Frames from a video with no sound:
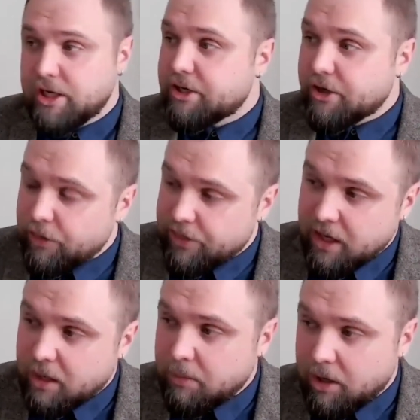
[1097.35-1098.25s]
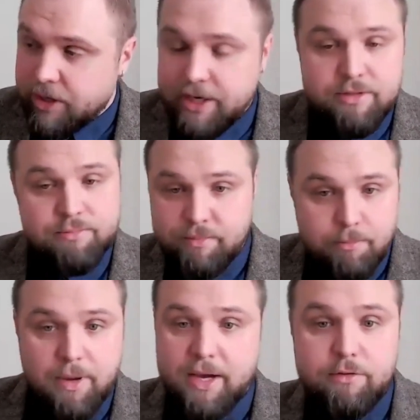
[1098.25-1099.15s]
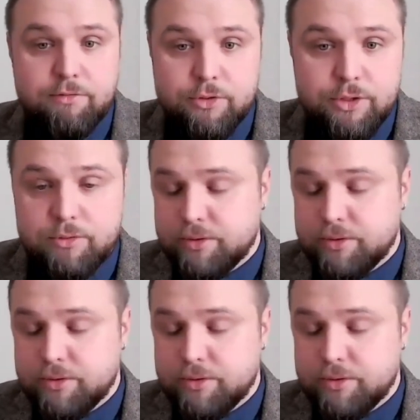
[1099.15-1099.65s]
you think about it, better for you.